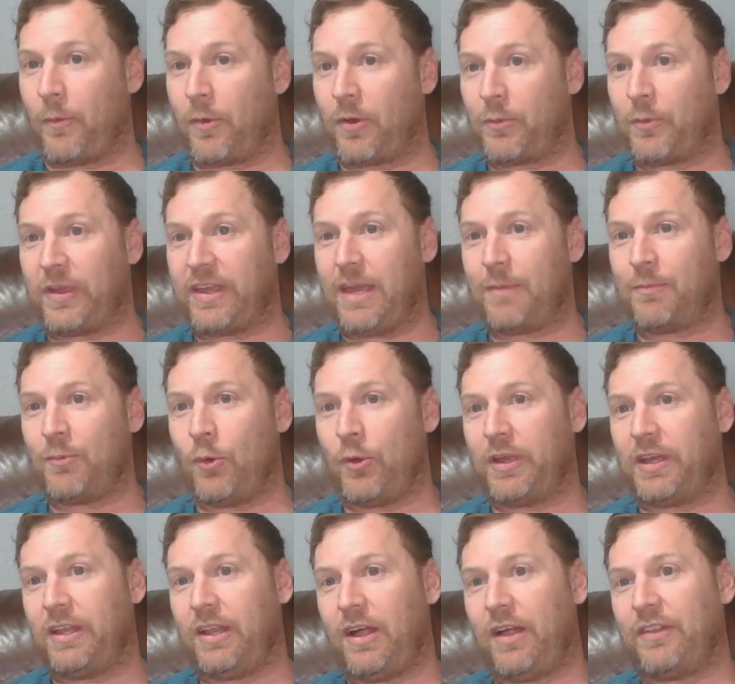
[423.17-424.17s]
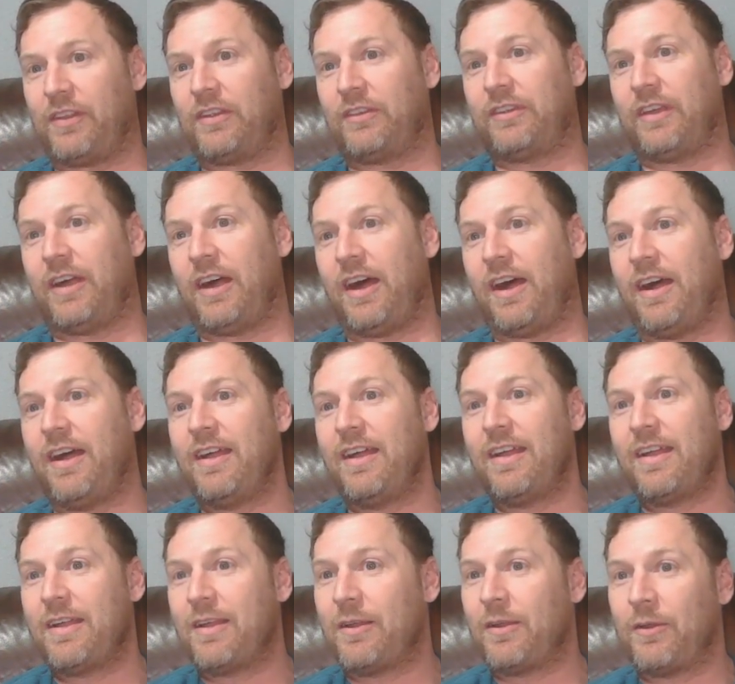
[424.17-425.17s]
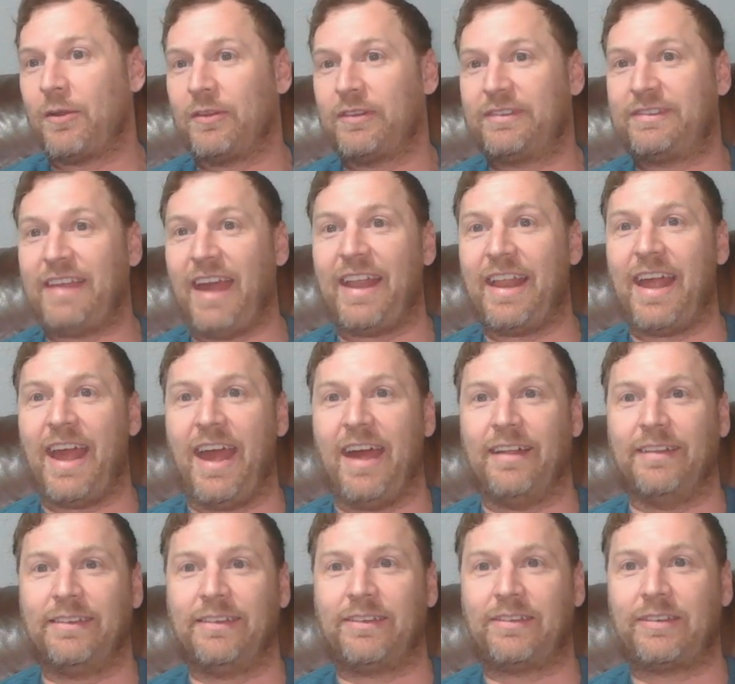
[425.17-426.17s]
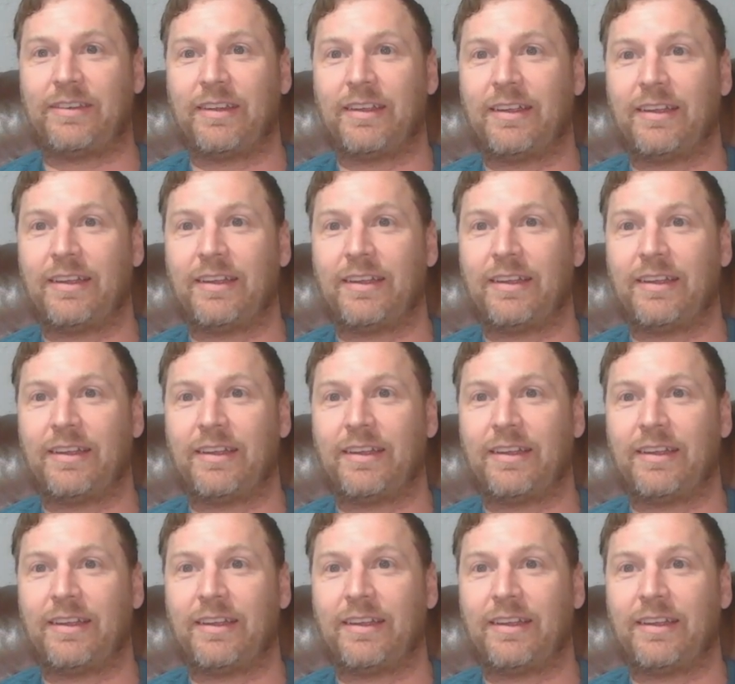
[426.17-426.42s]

where we keep going in all these uh, dead ends,